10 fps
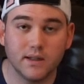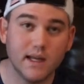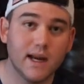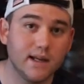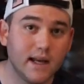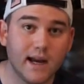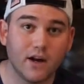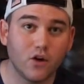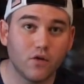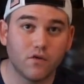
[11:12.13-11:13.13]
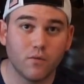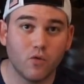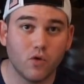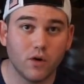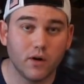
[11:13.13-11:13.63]
they got to go for
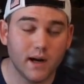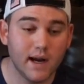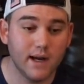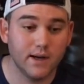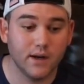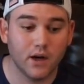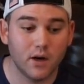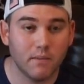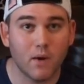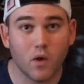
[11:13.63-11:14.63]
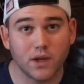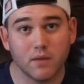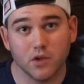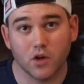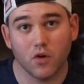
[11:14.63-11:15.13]
more, and I want
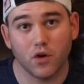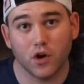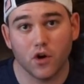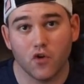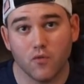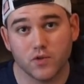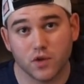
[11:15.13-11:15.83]
them to go to good homes.